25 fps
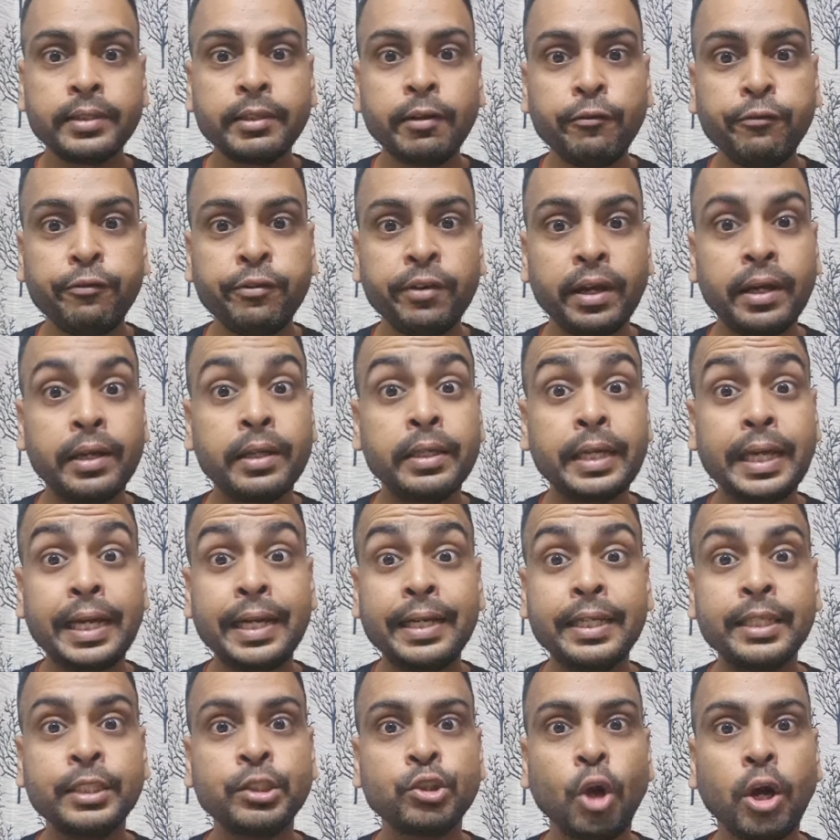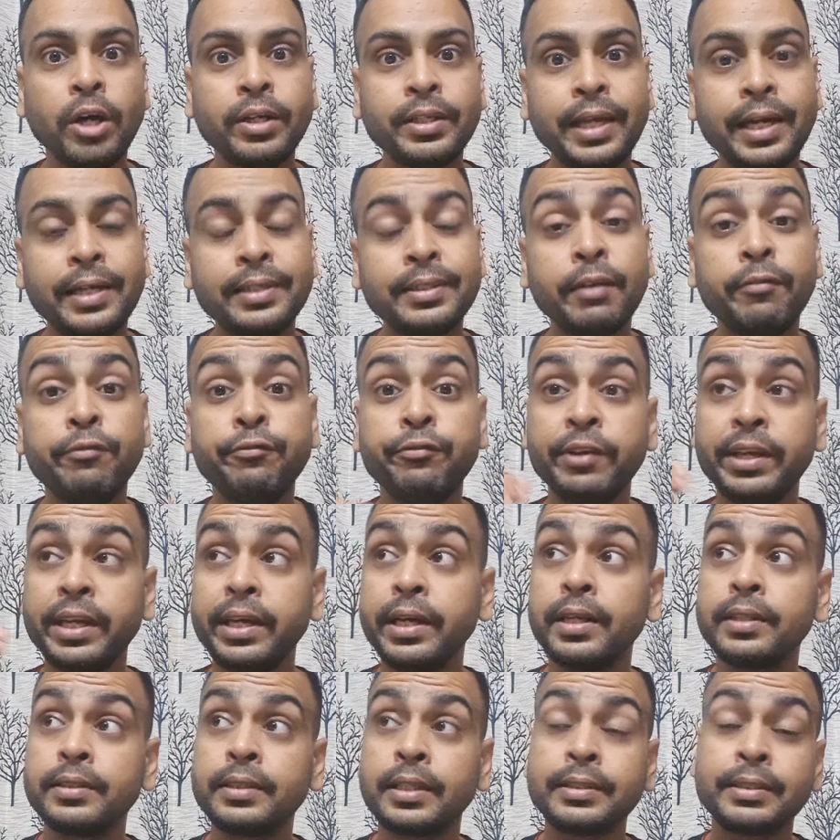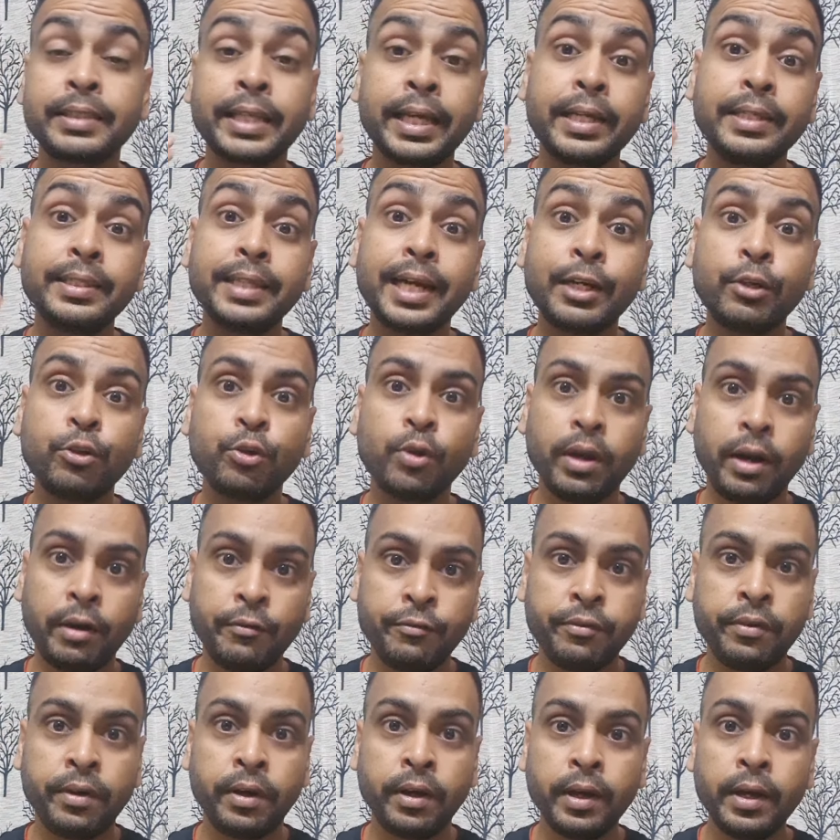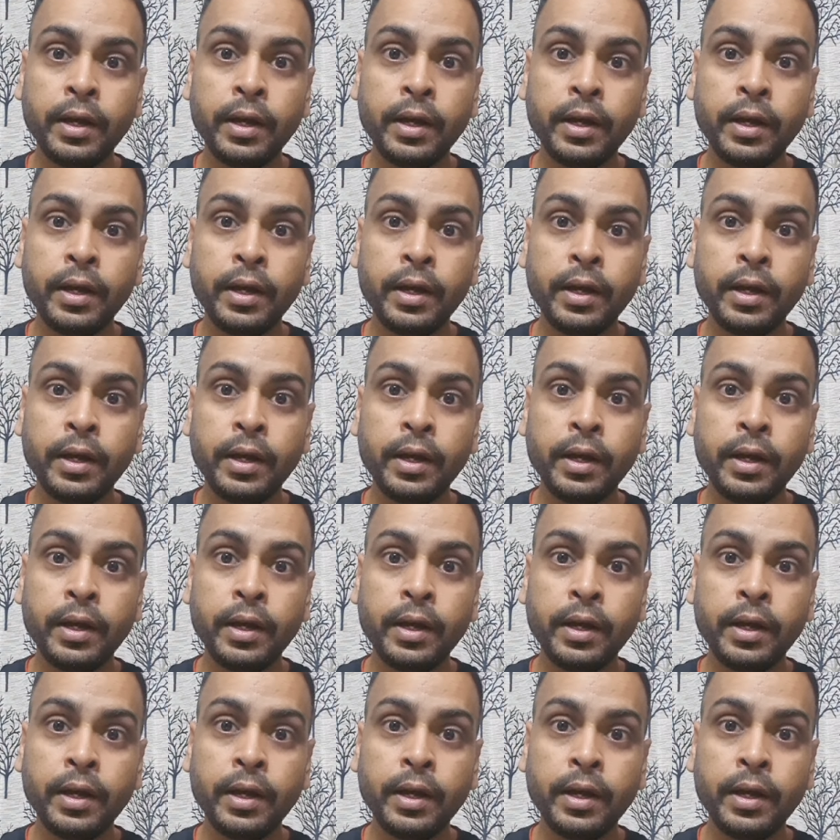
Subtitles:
it is not that the fear, the thing that you are